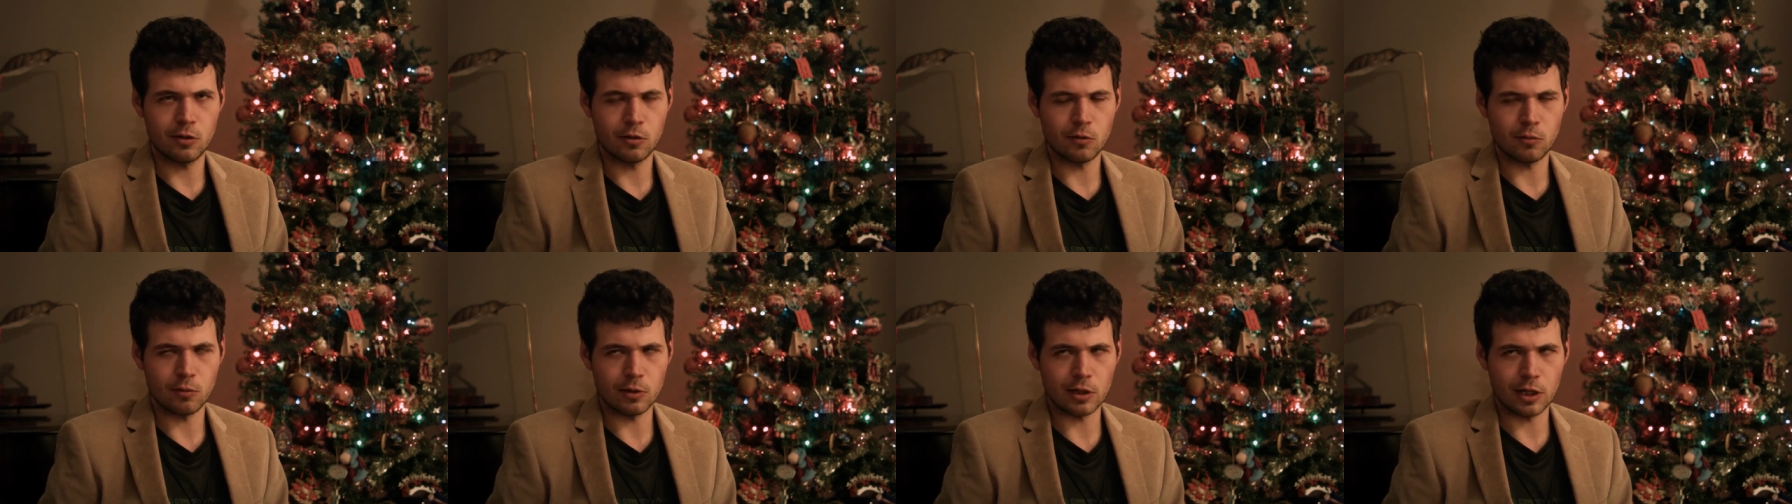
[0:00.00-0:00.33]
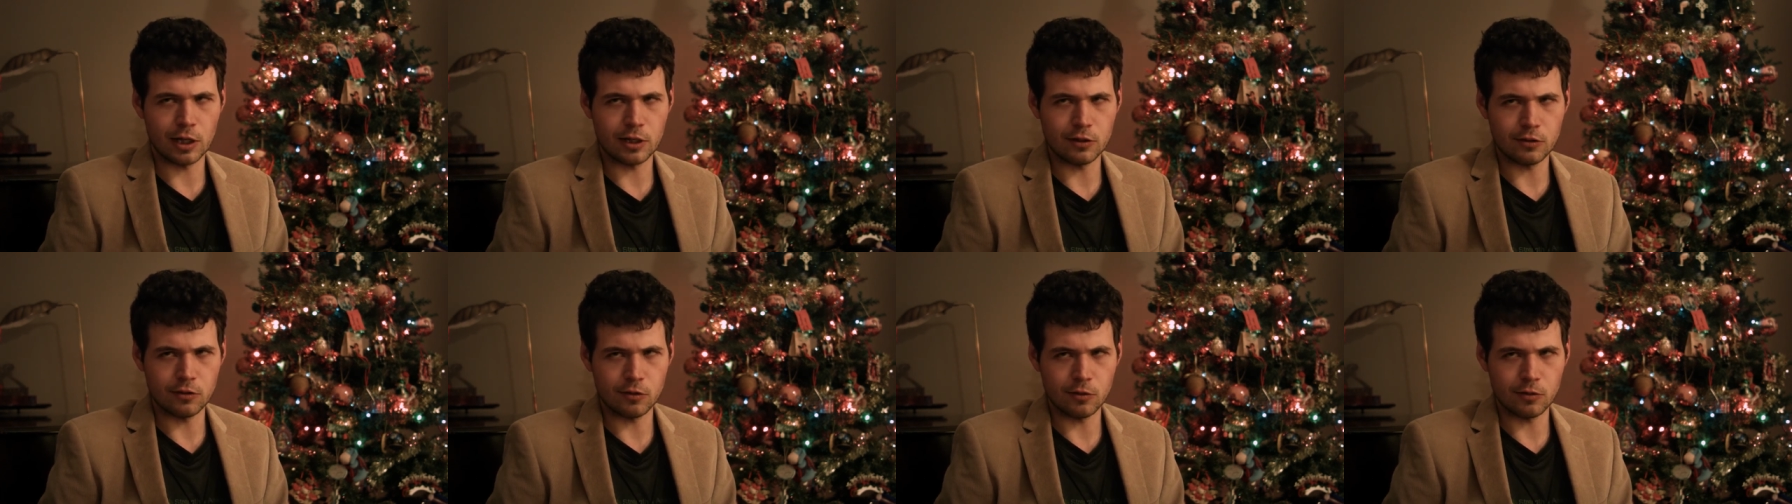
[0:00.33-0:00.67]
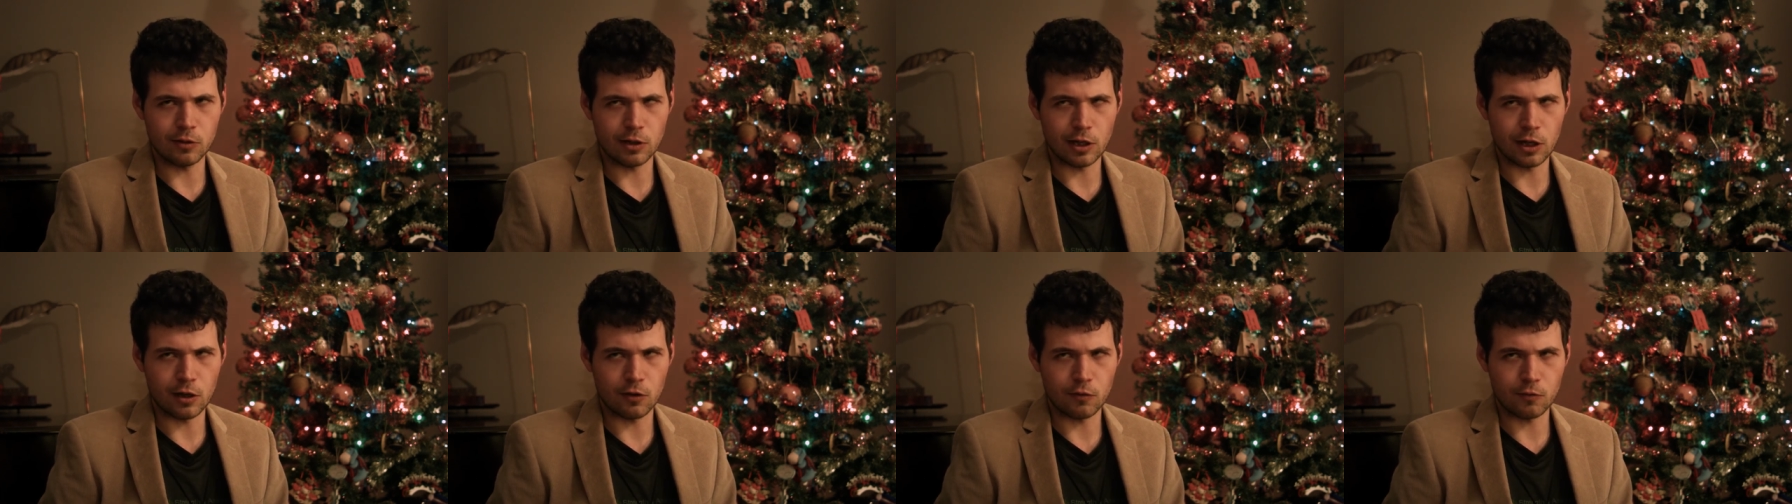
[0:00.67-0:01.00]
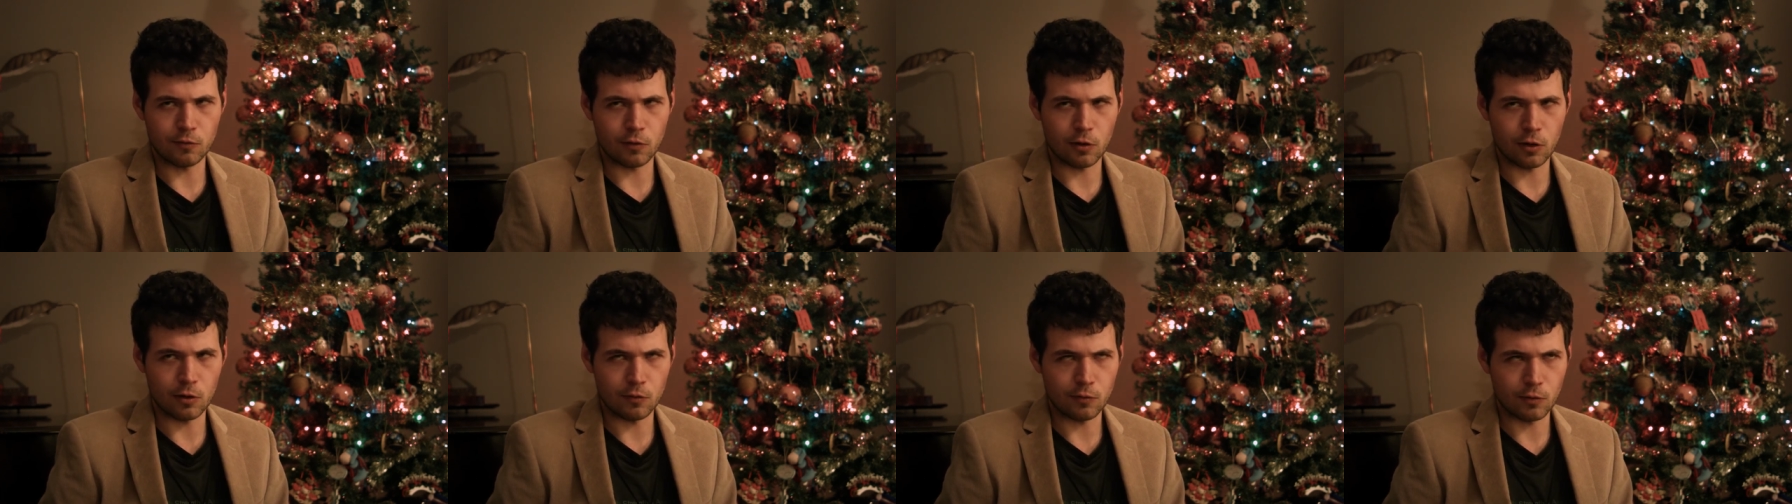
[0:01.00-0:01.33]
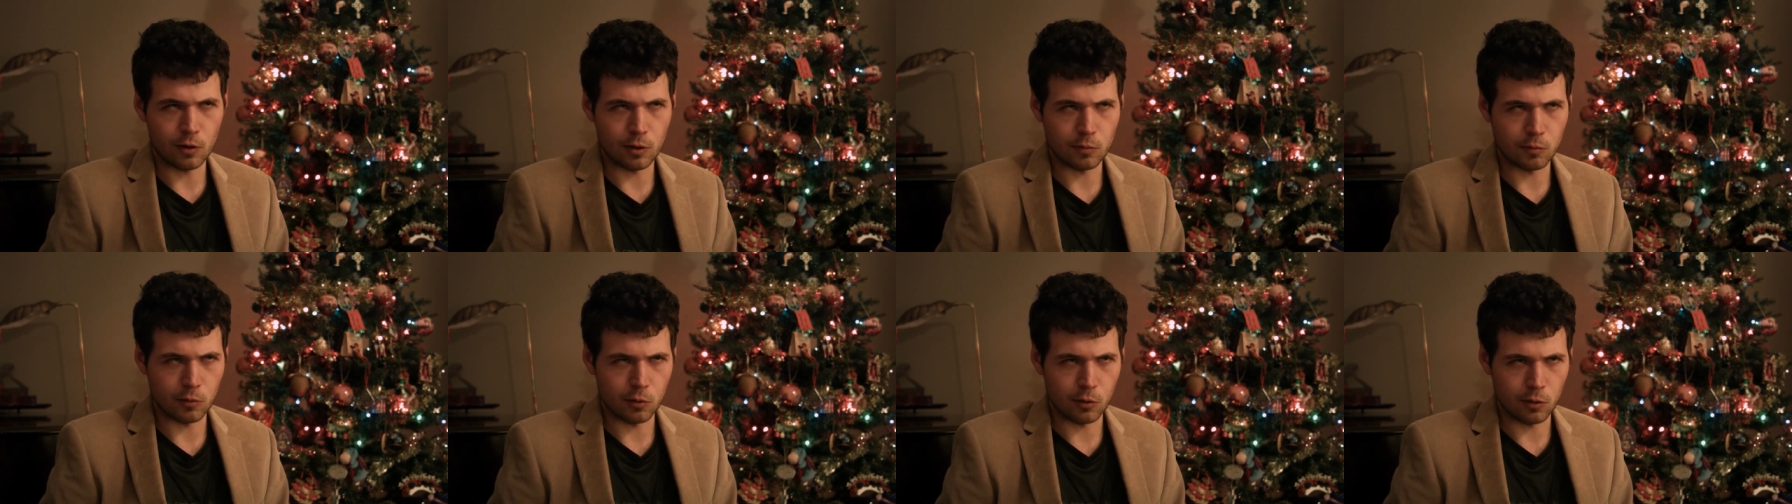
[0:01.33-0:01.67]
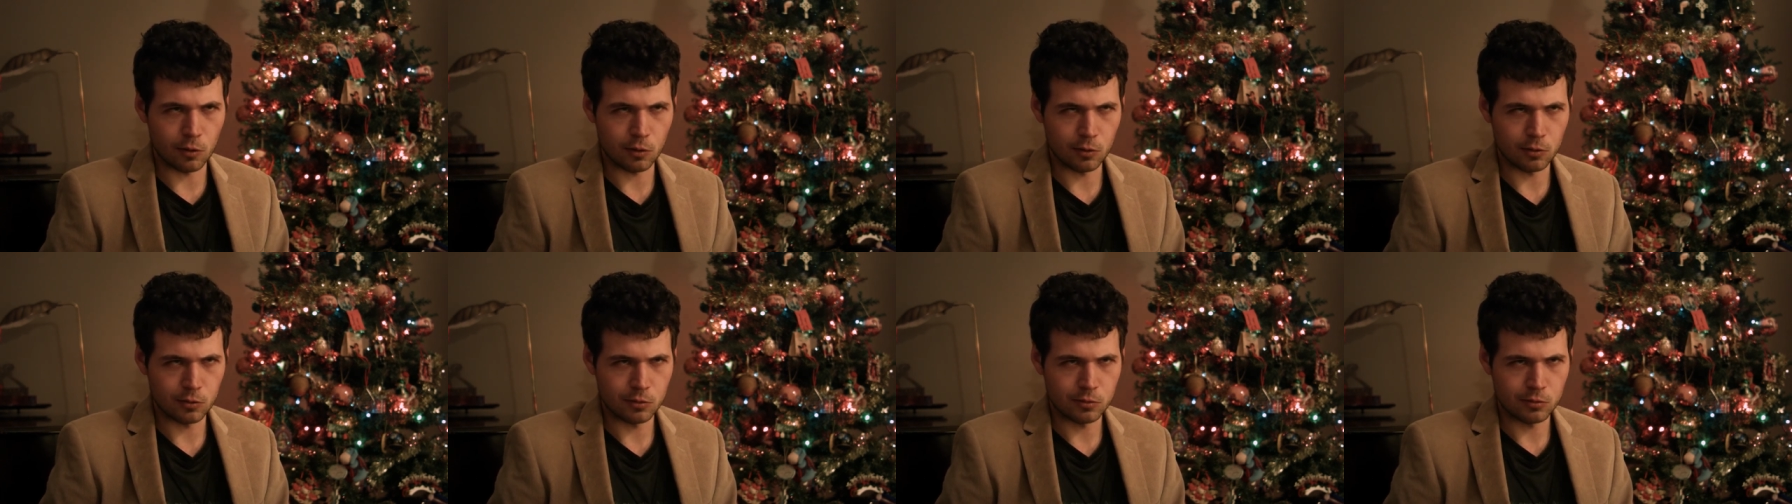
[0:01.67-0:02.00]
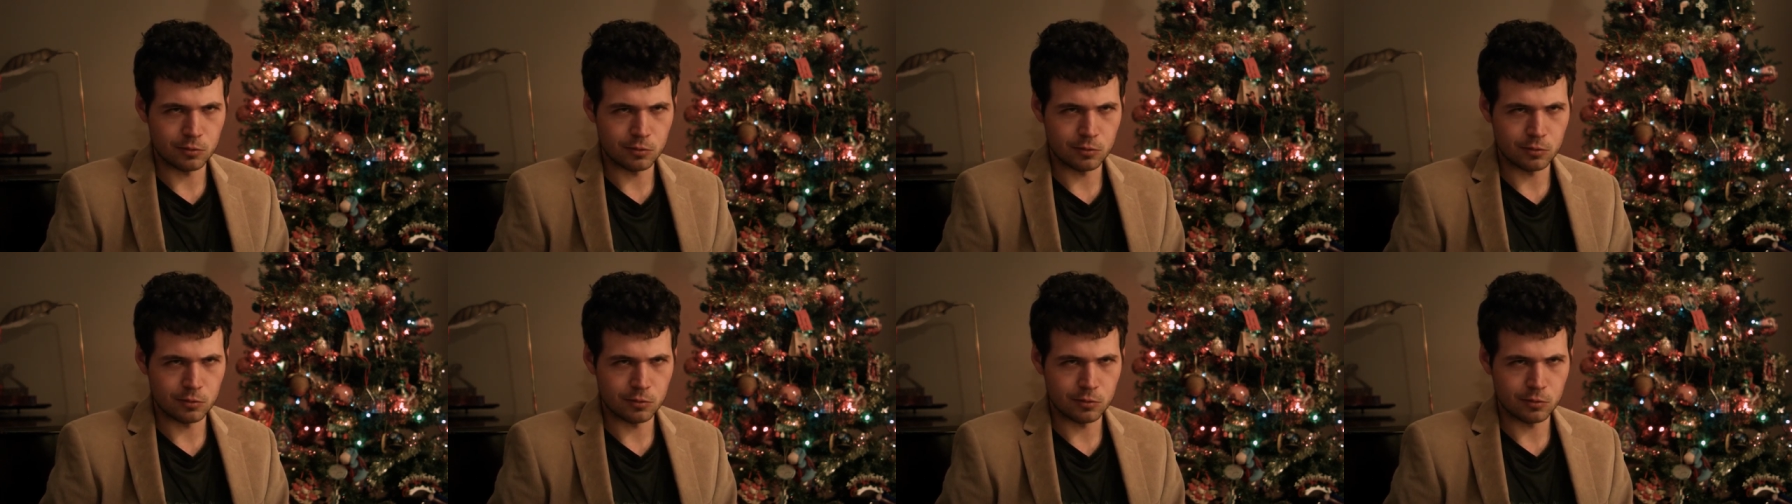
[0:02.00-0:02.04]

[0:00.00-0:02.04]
what I do now far, far more.